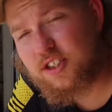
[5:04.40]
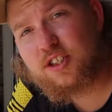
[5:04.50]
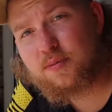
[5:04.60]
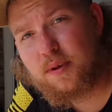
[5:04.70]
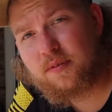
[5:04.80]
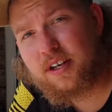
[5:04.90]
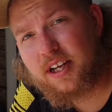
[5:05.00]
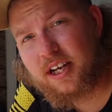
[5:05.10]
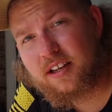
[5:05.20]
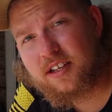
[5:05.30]
just been
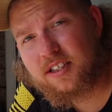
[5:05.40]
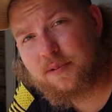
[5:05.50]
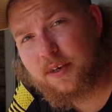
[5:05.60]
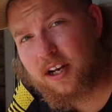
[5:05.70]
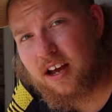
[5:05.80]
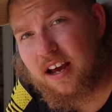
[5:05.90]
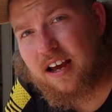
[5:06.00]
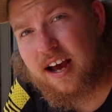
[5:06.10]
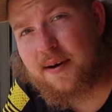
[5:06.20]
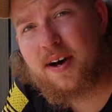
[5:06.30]
ridiculous. I mean,
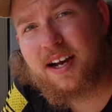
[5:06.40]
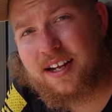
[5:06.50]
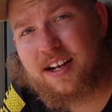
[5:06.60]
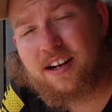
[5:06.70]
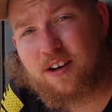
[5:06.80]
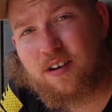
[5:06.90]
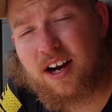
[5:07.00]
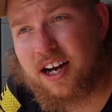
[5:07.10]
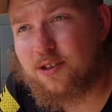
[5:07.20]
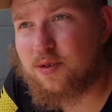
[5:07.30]
I'm hiding in a
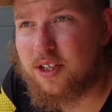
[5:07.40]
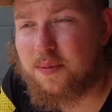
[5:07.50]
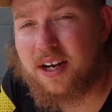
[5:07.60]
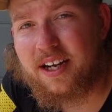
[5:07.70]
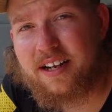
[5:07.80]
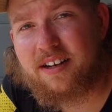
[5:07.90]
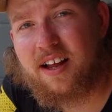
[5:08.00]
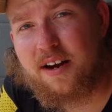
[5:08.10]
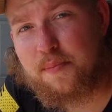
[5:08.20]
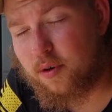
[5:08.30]
garage, which I'm not getting a
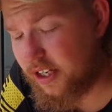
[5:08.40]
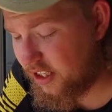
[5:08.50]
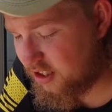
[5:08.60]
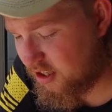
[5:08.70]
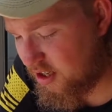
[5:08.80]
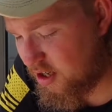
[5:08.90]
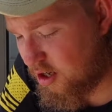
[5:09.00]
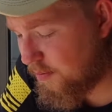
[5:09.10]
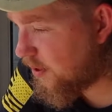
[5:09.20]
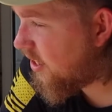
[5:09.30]
lot of breeze,
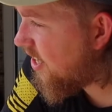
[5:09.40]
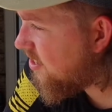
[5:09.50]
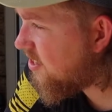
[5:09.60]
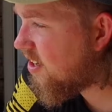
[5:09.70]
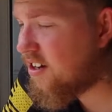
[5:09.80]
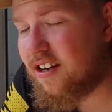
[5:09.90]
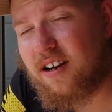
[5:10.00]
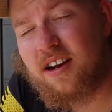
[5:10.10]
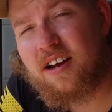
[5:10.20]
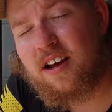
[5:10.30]
but that sun
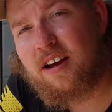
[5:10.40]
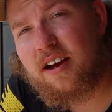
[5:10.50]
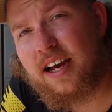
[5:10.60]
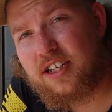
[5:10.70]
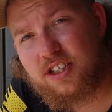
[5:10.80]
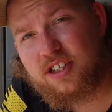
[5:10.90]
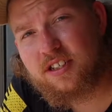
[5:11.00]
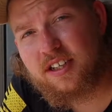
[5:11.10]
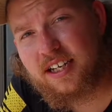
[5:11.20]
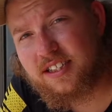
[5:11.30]
is
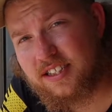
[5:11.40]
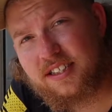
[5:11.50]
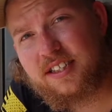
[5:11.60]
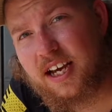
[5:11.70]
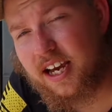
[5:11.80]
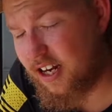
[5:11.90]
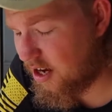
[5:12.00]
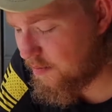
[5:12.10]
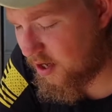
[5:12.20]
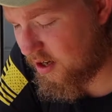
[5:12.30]
just, it's insane.
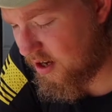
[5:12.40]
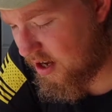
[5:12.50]
I mean,